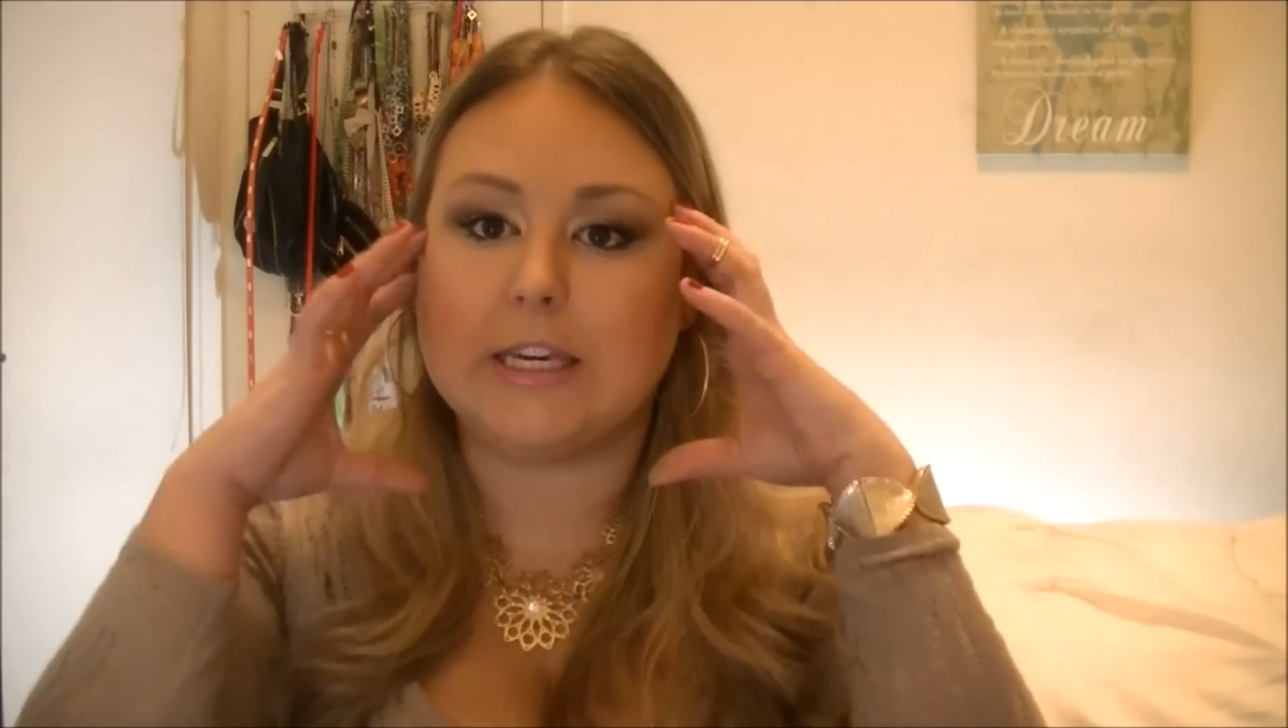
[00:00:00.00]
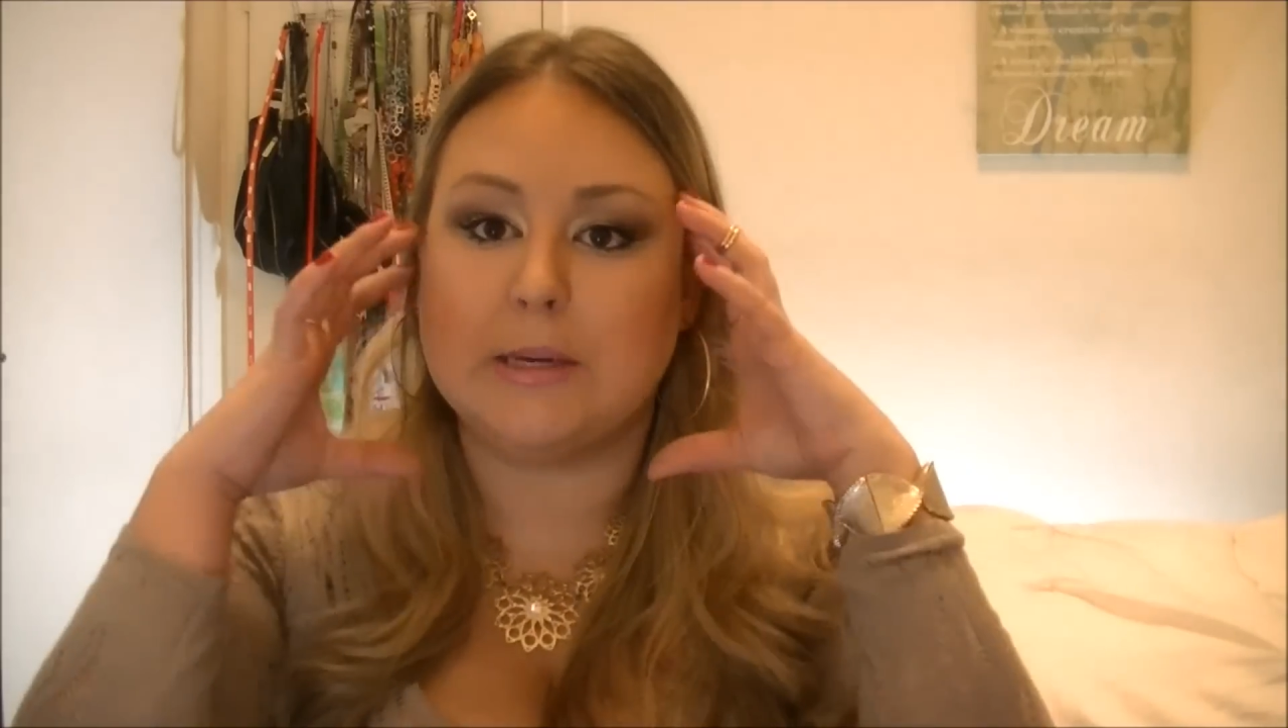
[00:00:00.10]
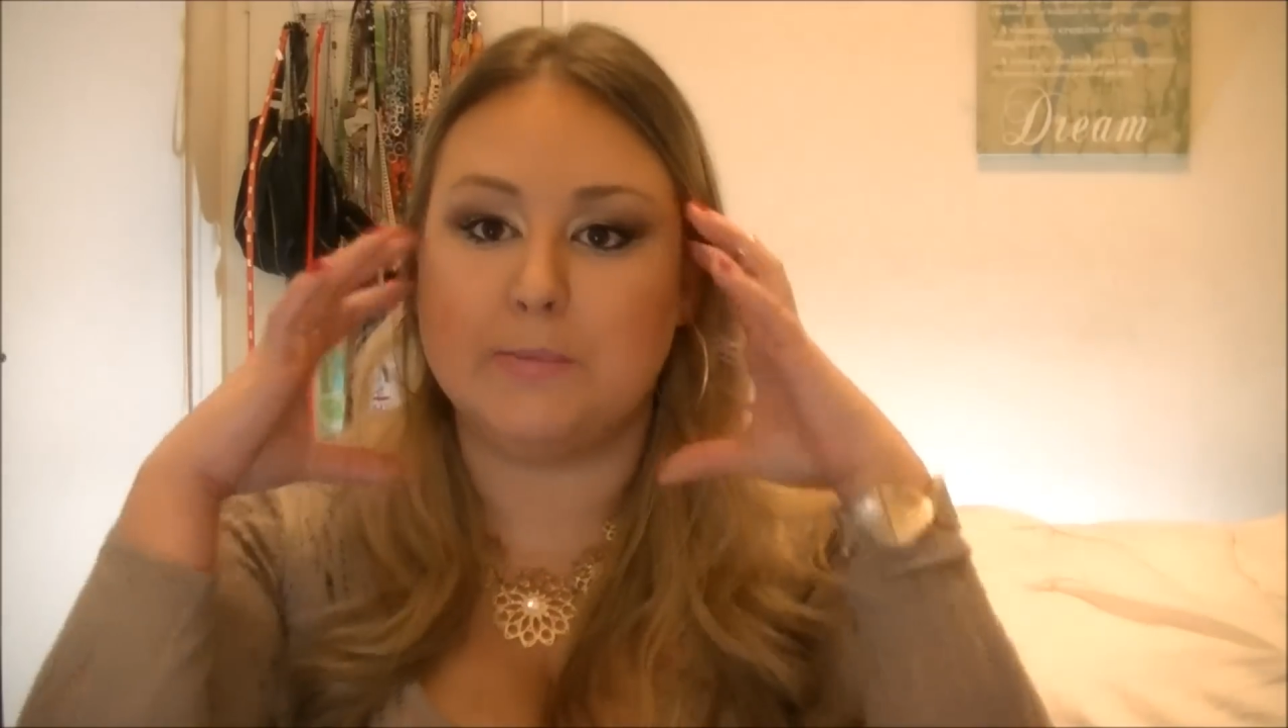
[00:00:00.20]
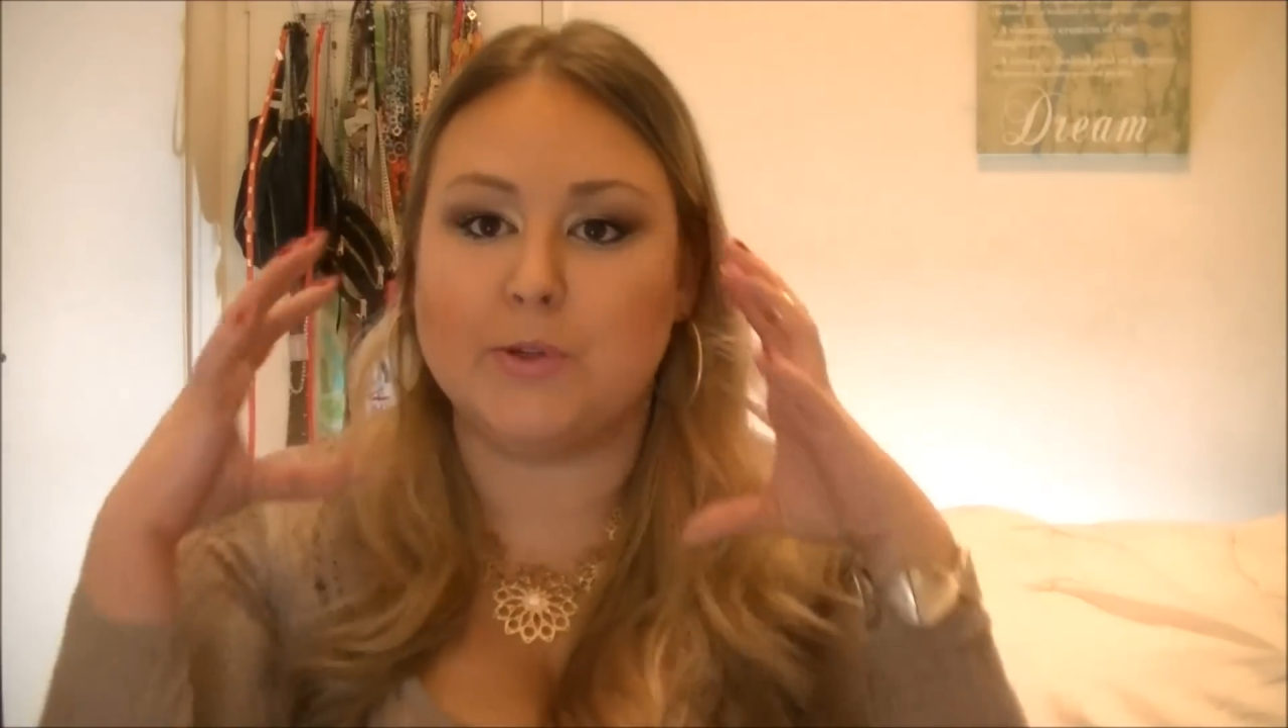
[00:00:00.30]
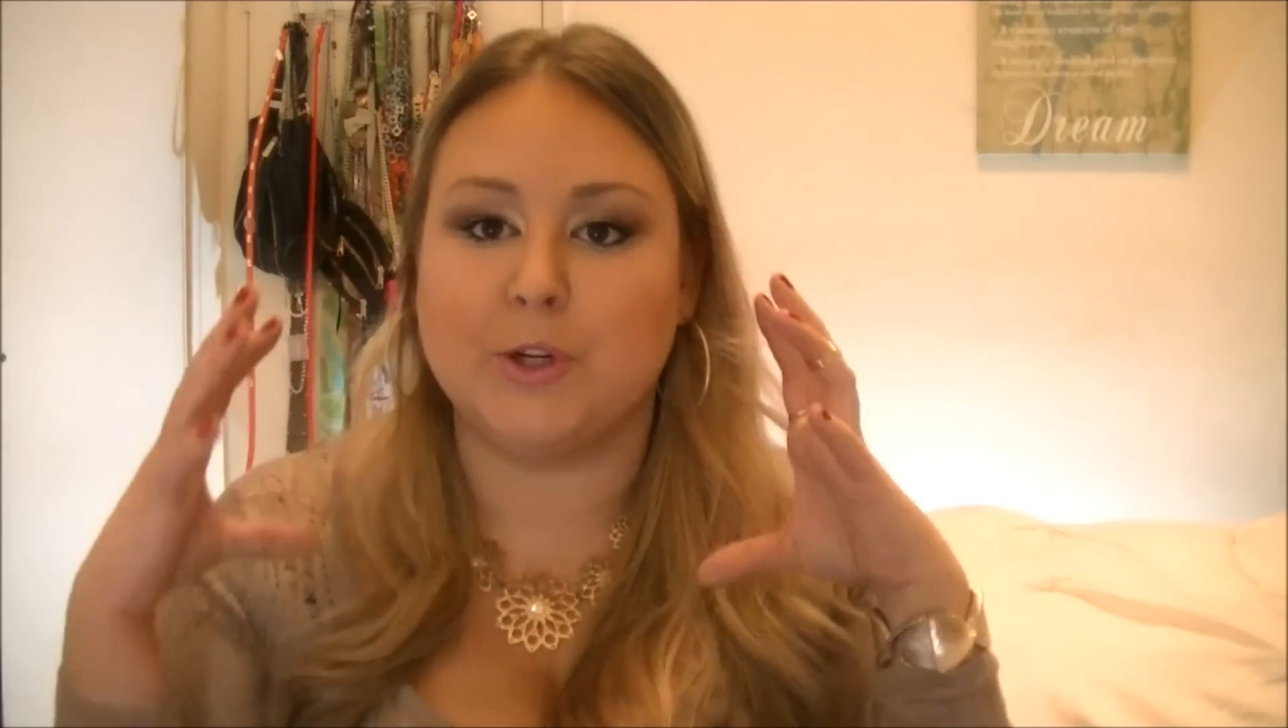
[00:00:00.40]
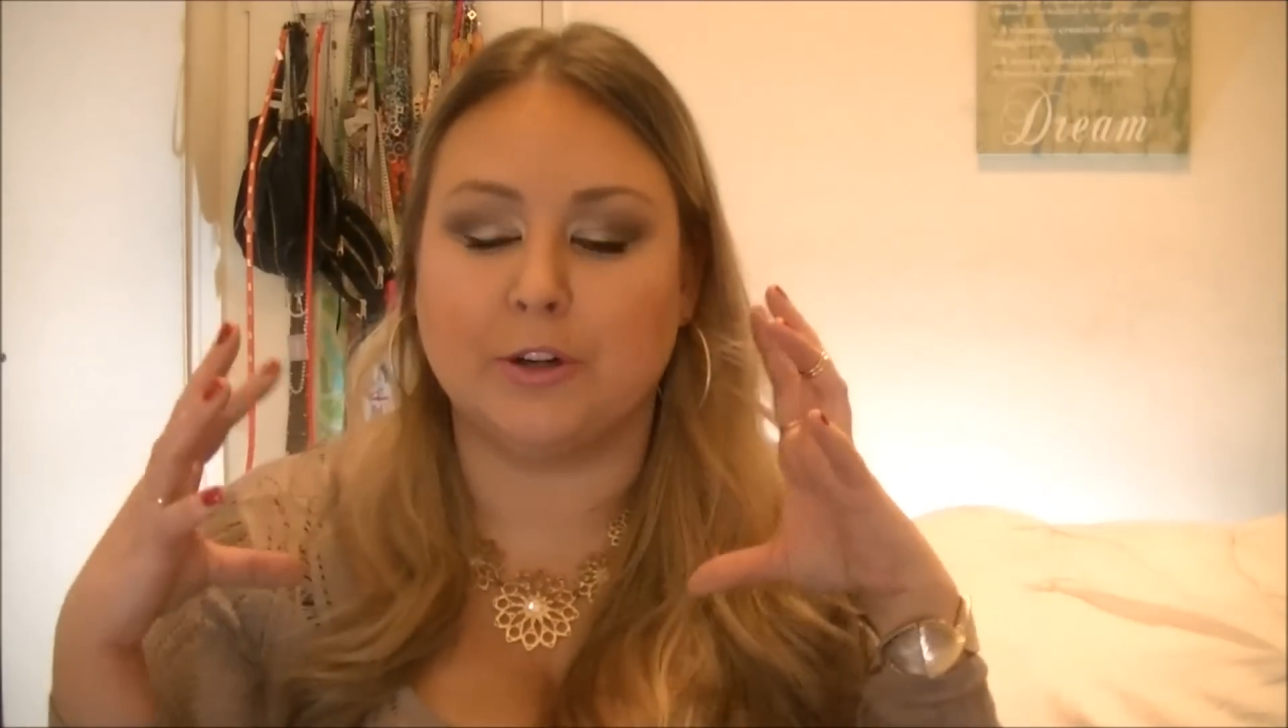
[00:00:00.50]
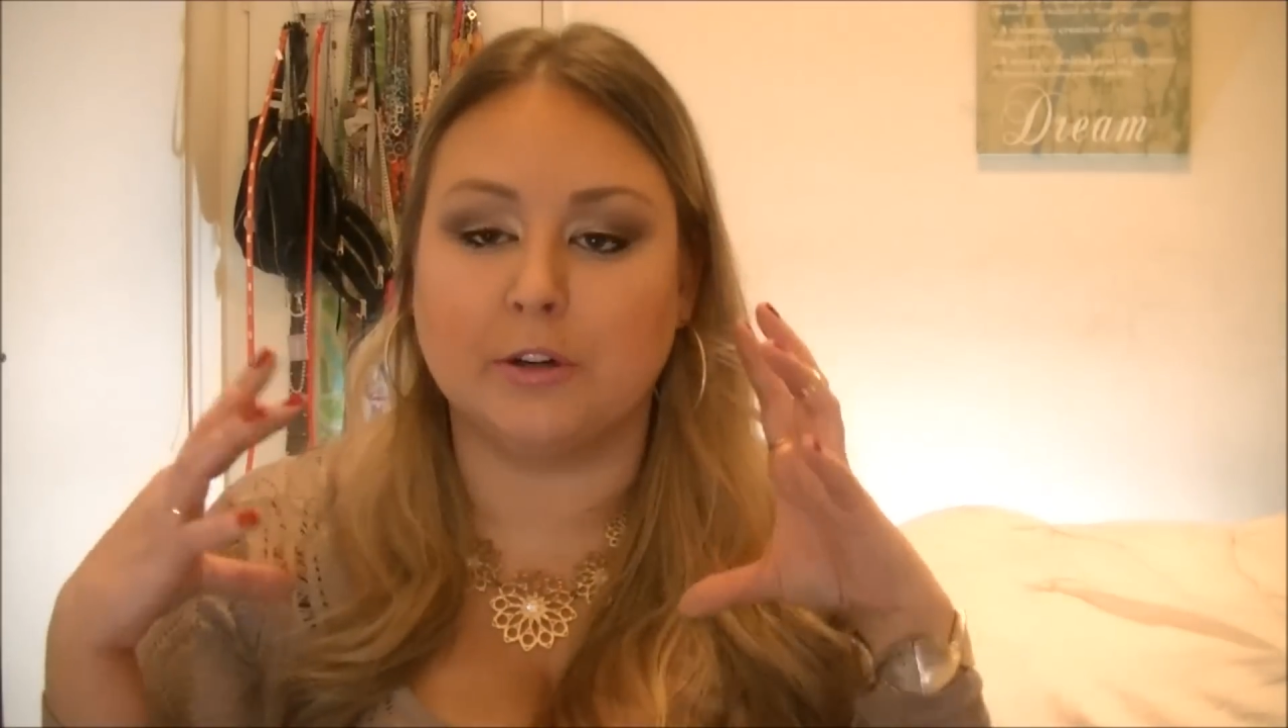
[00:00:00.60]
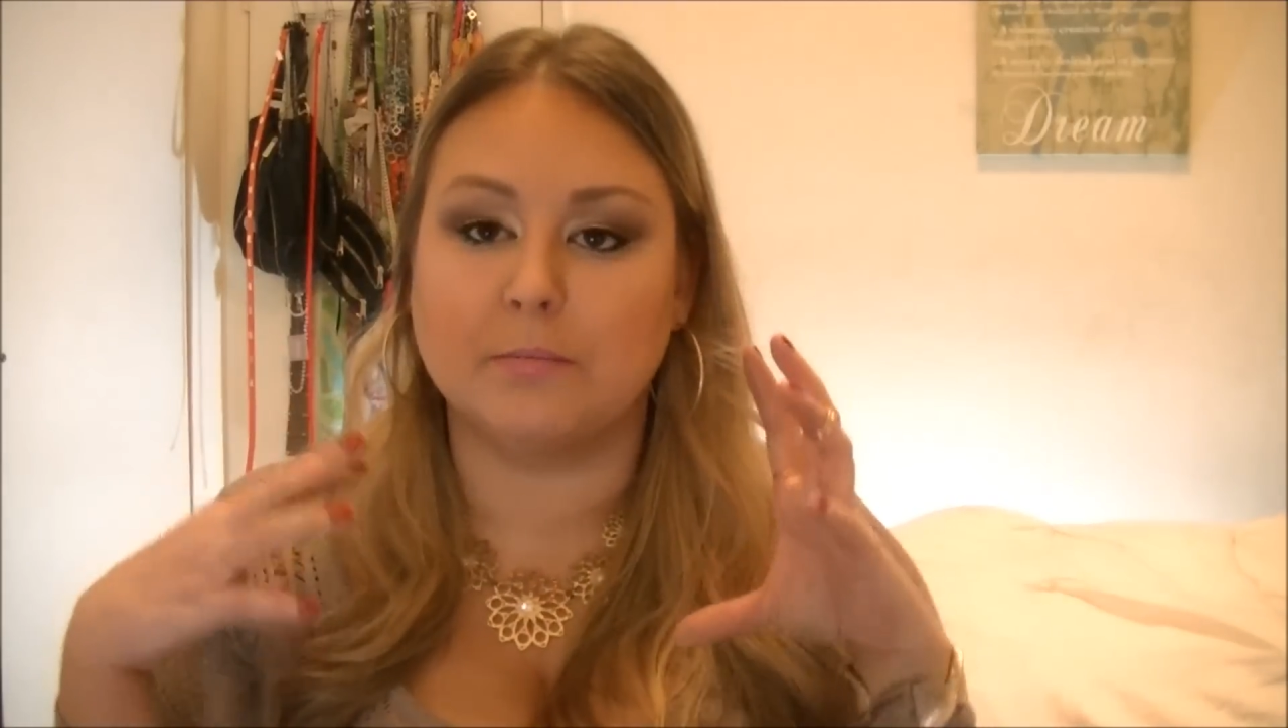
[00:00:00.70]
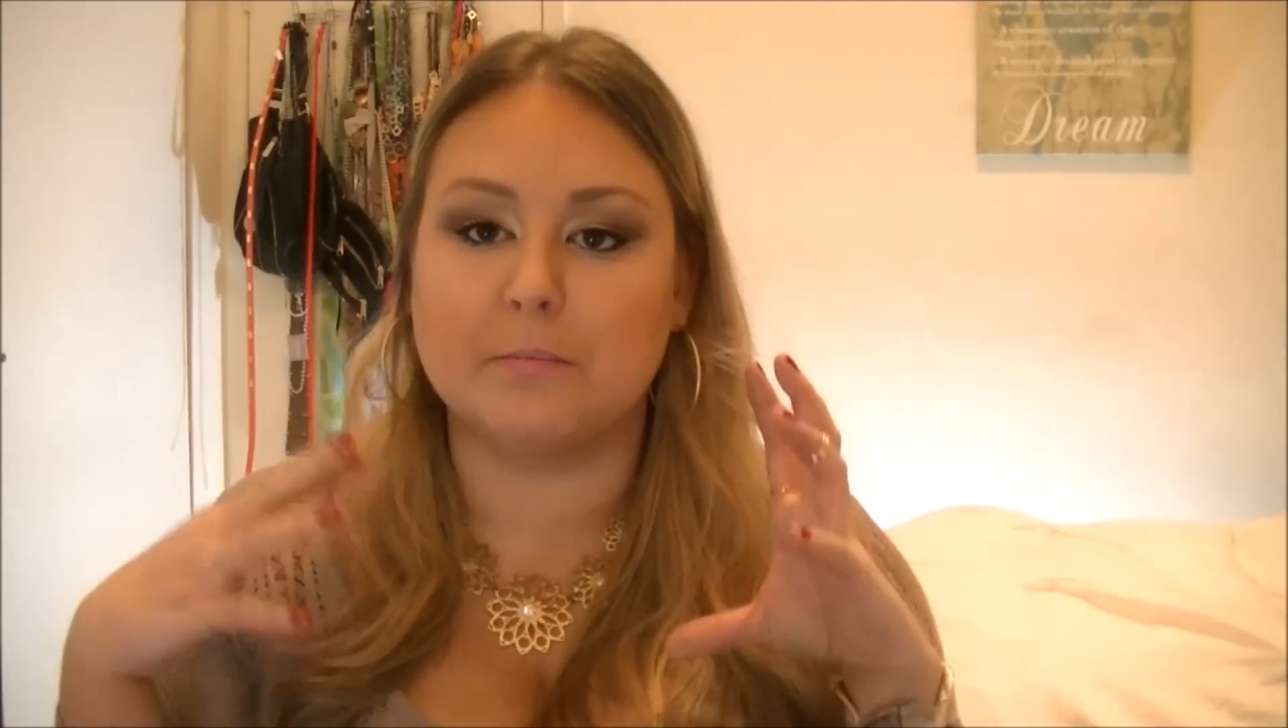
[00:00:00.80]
keeps your